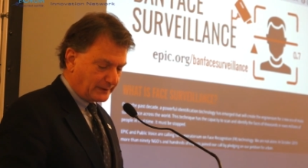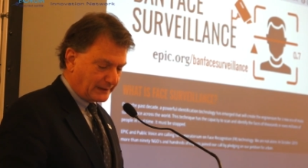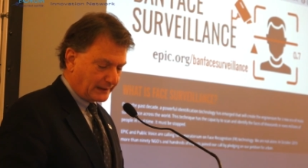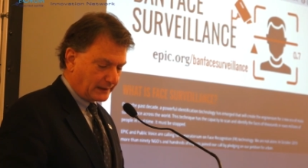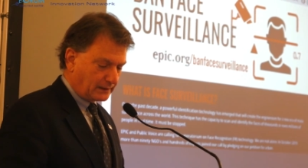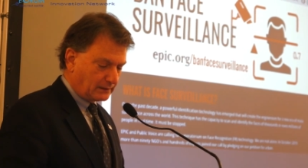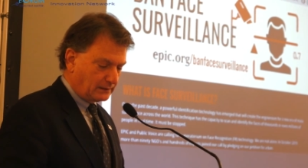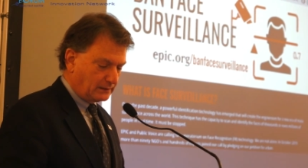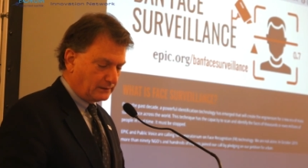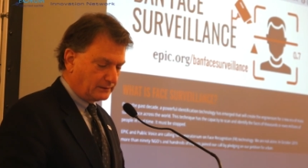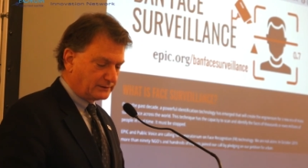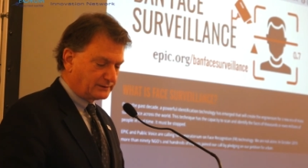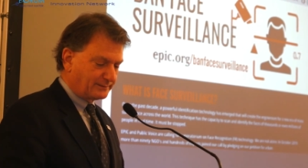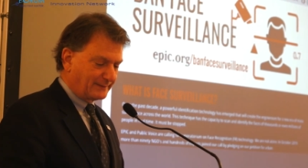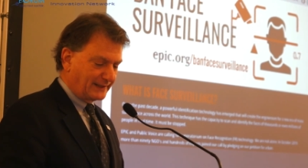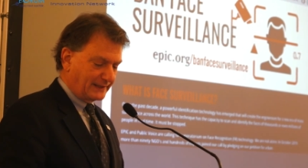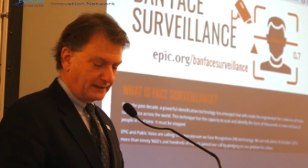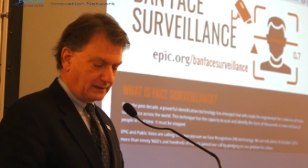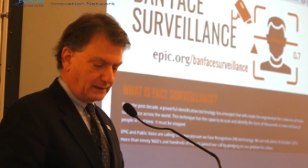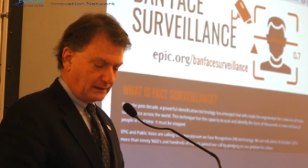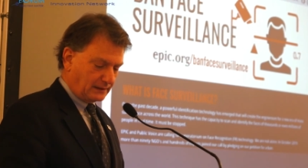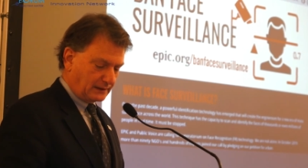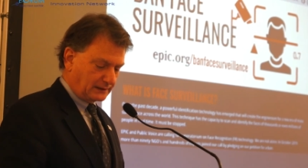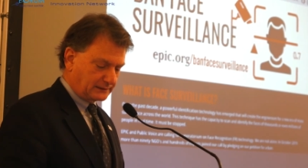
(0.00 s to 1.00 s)
And I guess when
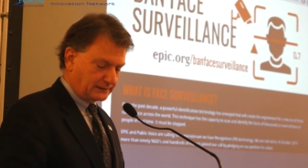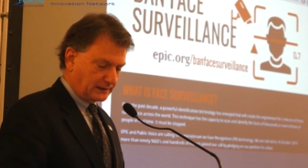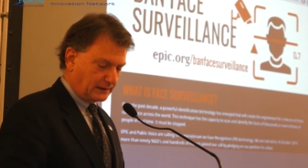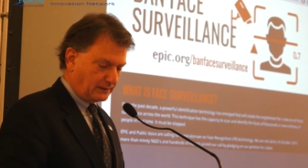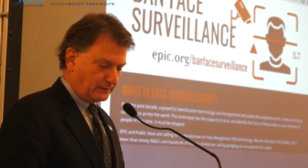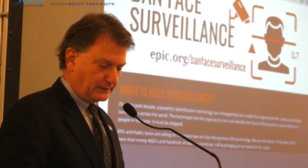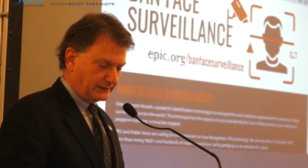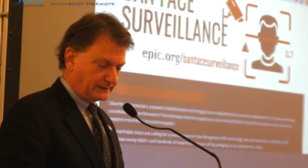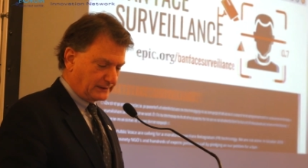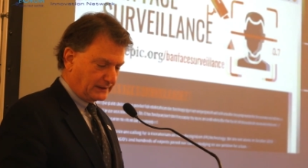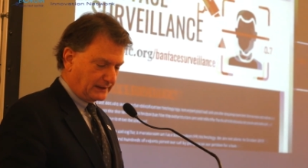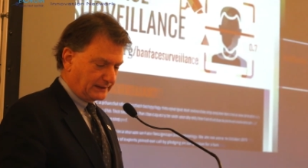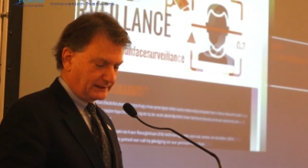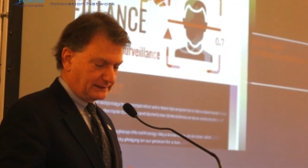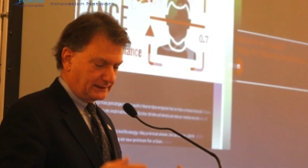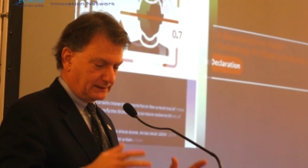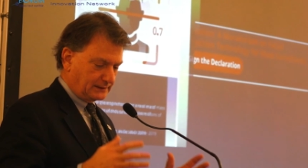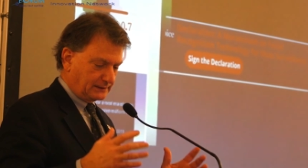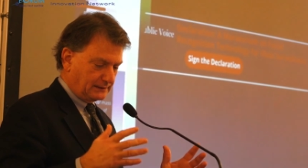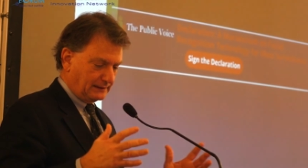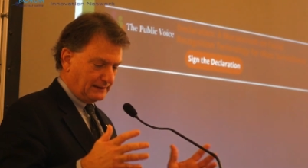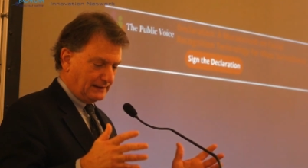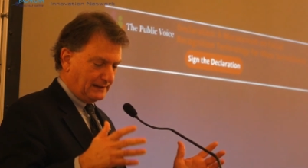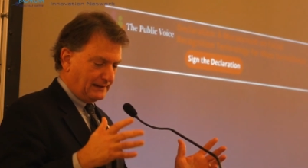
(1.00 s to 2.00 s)
I close my talks,
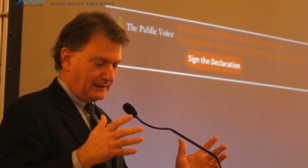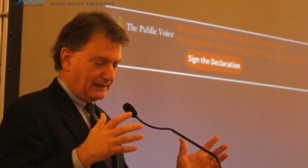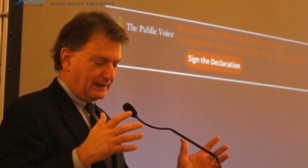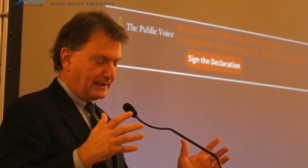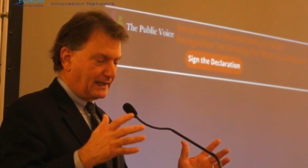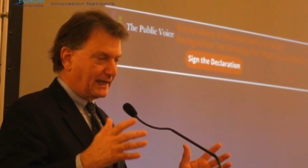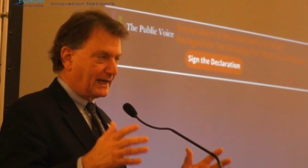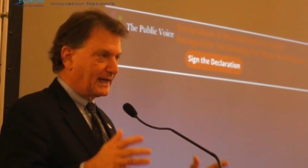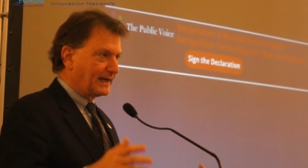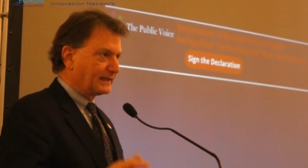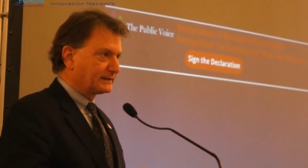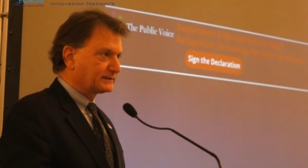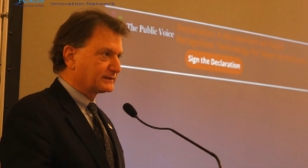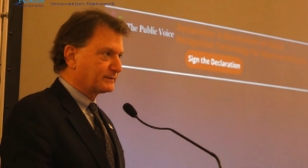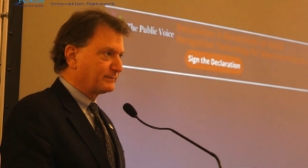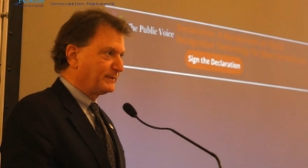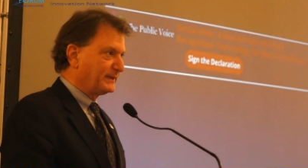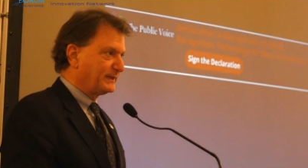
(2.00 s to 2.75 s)
I always like to